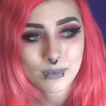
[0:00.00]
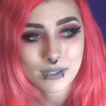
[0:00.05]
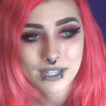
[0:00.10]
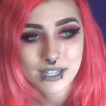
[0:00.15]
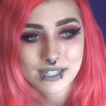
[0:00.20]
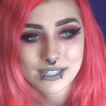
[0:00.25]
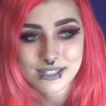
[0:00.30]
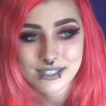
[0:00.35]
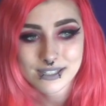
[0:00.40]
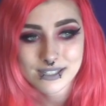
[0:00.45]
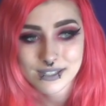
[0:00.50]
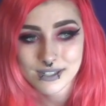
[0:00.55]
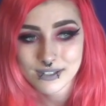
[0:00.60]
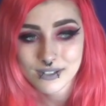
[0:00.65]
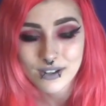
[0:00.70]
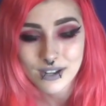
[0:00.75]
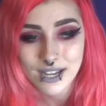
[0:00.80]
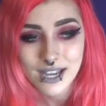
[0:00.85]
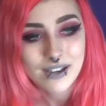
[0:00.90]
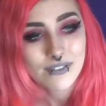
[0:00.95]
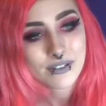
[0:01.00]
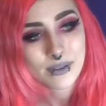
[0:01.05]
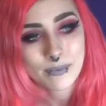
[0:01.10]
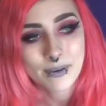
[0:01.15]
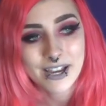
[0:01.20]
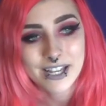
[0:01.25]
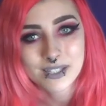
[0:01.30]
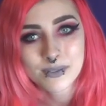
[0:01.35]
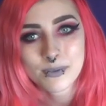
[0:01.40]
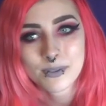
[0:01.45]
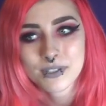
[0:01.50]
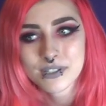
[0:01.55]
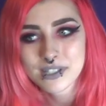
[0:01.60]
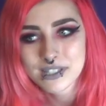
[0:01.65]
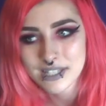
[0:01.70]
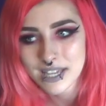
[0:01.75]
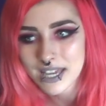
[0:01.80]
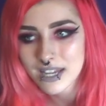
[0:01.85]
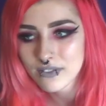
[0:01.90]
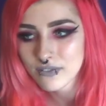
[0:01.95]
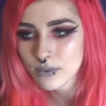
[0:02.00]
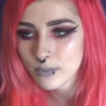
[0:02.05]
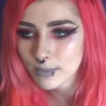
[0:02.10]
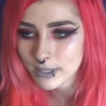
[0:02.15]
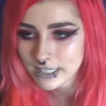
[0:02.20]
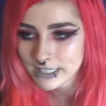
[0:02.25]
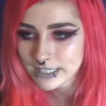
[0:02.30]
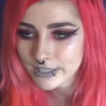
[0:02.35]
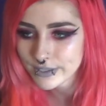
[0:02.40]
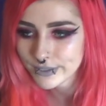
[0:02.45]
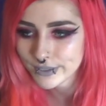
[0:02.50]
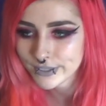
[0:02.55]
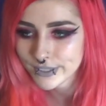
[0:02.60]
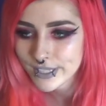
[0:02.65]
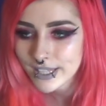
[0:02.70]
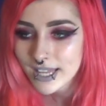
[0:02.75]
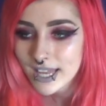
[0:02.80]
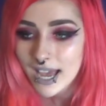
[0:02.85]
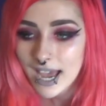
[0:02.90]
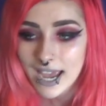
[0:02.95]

because not having passports is kind of a big deal.